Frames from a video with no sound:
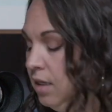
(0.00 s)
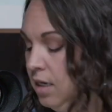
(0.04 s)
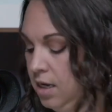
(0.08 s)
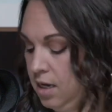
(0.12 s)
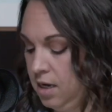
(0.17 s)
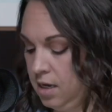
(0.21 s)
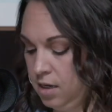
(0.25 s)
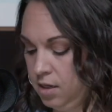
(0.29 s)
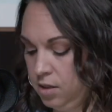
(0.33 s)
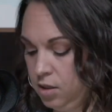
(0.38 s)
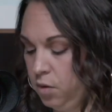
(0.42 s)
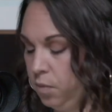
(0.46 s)

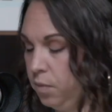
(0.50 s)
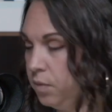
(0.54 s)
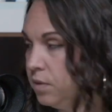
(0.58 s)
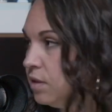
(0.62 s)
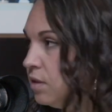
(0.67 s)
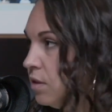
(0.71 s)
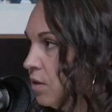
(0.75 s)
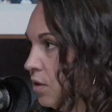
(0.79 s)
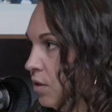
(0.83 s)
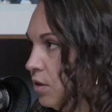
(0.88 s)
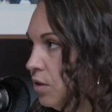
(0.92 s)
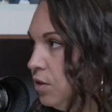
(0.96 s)
Yeah. No
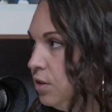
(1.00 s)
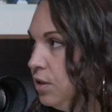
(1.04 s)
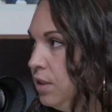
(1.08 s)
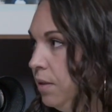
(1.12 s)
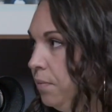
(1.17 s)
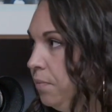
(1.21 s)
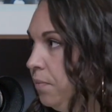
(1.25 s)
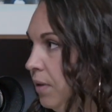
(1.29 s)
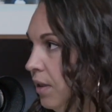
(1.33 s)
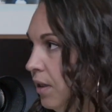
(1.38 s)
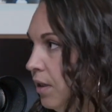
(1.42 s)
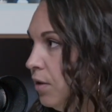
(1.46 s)
one's
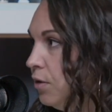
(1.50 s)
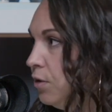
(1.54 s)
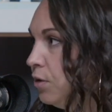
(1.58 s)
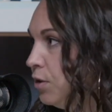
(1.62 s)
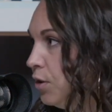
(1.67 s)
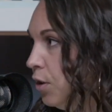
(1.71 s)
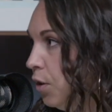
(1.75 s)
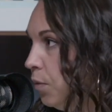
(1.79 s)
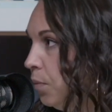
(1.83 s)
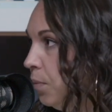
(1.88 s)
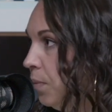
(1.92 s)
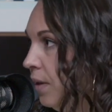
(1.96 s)
dippy or
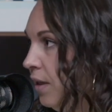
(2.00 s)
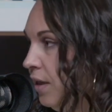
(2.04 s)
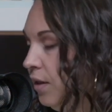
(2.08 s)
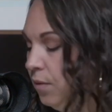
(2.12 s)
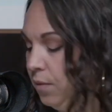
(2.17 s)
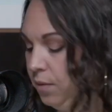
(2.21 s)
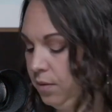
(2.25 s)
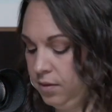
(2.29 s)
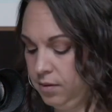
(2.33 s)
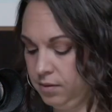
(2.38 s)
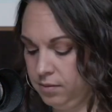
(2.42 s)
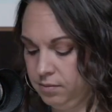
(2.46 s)
dopey
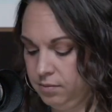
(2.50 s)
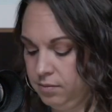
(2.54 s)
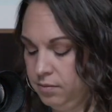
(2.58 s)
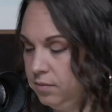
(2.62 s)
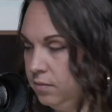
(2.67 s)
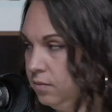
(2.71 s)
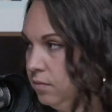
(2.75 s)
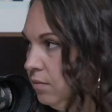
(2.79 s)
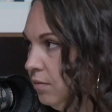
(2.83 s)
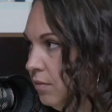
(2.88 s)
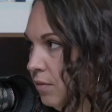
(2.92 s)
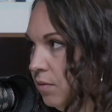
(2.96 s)
or
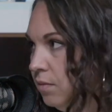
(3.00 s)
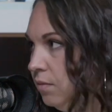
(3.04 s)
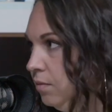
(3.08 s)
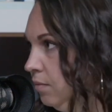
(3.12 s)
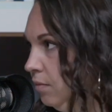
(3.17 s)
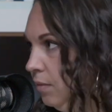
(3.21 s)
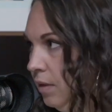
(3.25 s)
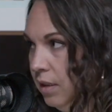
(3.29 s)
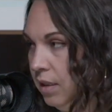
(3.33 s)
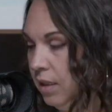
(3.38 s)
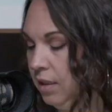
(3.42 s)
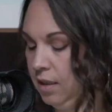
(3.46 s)

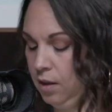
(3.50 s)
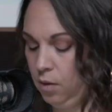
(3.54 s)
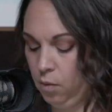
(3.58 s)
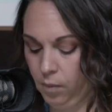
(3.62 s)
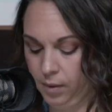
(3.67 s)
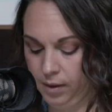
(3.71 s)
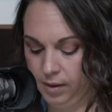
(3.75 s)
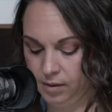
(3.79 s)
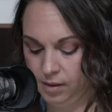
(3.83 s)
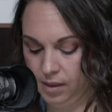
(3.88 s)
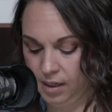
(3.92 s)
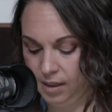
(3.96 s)
anything
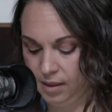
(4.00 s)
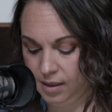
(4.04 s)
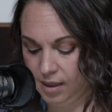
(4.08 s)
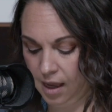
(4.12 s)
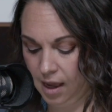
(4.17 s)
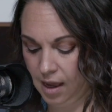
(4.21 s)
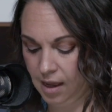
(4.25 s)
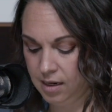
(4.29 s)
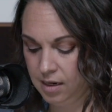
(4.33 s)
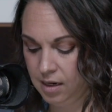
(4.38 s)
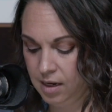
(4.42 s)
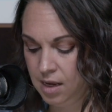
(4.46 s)
weird like
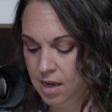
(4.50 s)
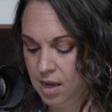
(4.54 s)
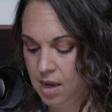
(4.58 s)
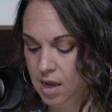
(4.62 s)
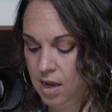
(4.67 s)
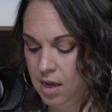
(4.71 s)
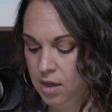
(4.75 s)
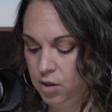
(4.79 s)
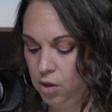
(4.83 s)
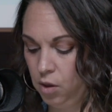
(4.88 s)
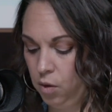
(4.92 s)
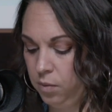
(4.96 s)
that.
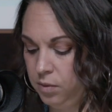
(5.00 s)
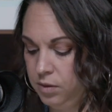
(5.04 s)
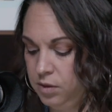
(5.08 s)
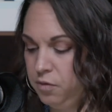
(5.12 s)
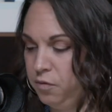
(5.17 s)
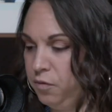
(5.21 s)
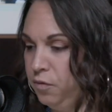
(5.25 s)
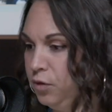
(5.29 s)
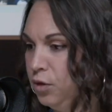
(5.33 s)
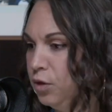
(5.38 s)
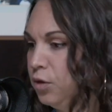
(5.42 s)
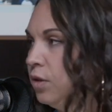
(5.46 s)
No one's
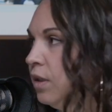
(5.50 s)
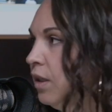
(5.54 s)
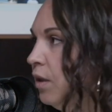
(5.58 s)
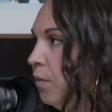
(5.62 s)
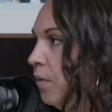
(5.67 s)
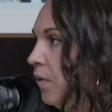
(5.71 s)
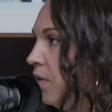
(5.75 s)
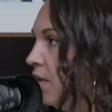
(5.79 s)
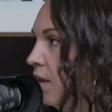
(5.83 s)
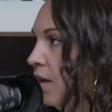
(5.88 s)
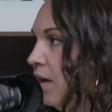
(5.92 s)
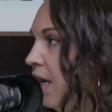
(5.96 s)
flirting
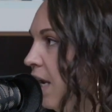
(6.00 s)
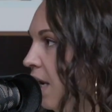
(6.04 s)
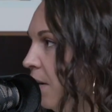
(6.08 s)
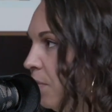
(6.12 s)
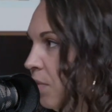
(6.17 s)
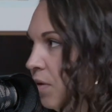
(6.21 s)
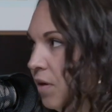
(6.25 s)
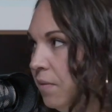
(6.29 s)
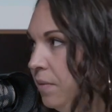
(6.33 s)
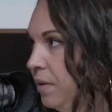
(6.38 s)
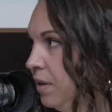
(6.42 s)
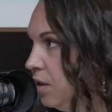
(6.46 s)
with the
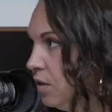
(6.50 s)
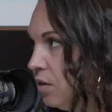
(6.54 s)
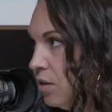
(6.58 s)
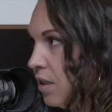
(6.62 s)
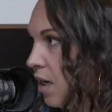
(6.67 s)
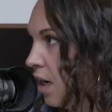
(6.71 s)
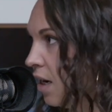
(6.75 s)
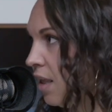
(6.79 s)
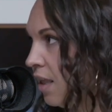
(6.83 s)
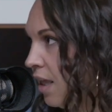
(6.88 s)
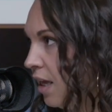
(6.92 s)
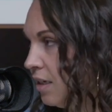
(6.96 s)
neighbor. I mean, there's
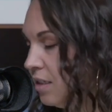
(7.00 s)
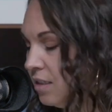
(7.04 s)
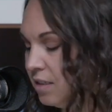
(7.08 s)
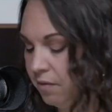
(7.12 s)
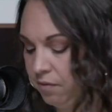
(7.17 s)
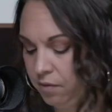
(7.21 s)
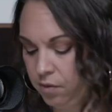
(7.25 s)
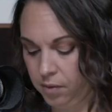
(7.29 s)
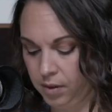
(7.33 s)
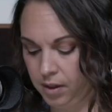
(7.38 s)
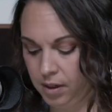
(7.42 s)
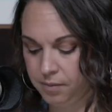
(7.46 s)
none of that
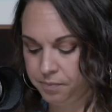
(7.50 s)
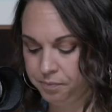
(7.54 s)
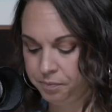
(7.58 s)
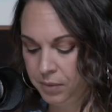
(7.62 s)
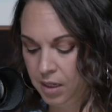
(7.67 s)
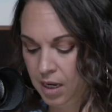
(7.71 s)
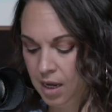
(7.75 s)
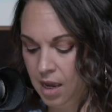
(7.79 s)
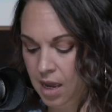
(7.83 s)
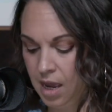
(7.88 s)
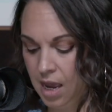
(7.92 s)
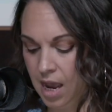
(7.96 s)
stuff going on.
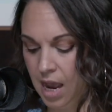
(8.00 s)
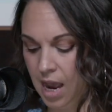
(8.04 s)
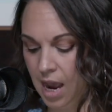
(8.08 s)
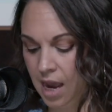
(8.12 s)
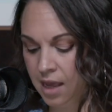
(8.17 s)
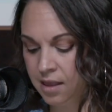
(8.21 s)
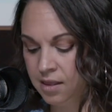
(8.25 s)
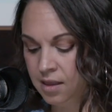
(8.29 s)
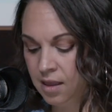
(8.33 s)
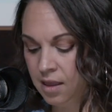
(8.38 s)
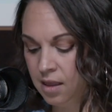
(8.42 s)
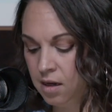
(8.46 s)
Yeah.
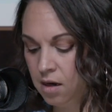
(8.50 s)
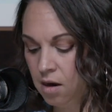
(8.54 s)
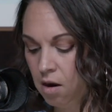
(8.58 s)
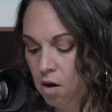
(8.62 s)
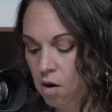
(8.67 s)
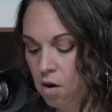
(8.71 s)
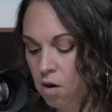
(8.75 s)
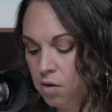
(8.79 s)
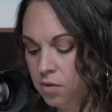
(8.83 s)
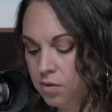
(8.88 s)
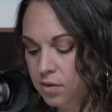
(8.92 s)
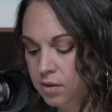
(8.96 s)
And then
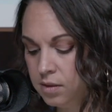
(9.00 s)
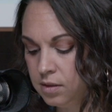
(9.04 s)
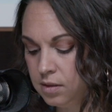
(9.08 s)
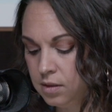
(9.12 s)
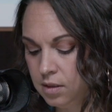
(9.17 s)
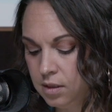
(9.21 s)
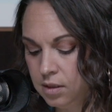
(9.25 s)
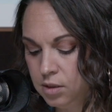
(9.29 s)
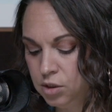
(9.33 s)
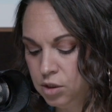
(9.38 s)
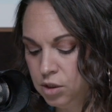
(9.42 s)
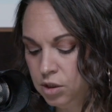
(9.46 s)
all the
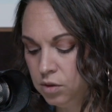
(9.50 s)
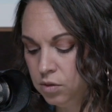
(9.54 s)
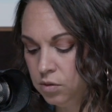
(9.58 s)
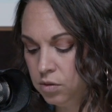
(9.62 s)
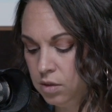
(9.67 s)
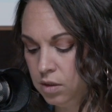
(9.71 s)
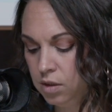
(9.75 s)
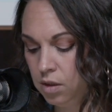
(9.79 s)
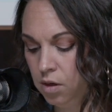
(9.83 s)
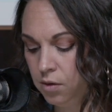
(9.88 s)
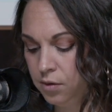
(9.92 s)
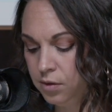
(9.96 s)
the
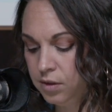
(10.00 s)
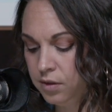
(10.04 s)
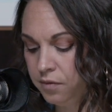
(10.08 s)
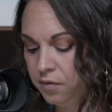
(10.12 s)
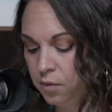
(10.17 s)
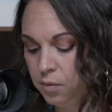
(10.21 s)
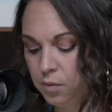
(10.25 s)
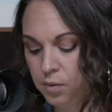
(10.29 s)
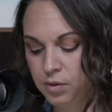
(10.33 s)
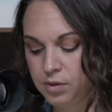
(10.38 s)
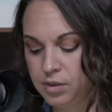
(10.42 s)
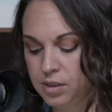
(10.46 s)
children, all their
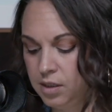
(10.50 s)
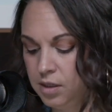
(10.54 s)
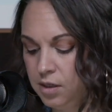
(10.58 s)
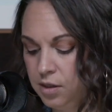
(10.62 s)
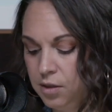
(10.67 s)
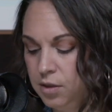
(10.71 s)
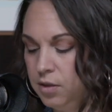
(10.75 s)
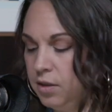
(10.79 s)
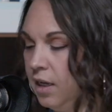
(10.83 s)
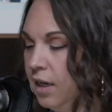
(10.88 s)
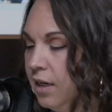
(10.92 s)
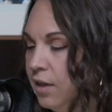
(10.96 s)
different roles, they're,
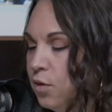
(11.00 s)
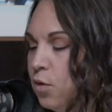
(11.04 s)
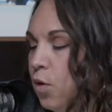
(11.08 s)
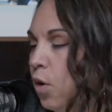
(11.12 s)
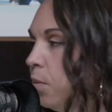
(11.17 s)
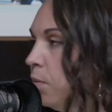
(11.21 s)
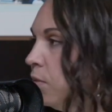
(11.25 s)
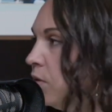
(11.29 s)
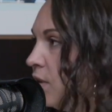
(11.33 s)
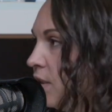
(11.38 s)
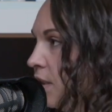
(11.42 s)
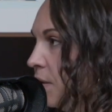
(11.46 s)
they're like
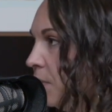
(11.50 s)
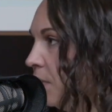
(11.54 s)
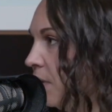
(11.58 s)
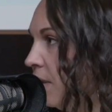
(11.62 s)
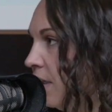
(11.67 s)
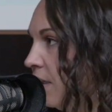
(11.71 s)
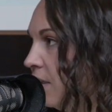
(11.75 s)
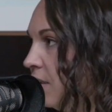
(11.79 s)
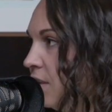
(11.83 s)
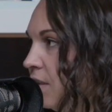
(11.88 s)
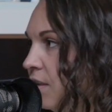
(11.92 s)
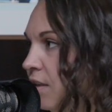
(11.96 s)
normal
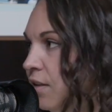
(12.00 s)
siblings.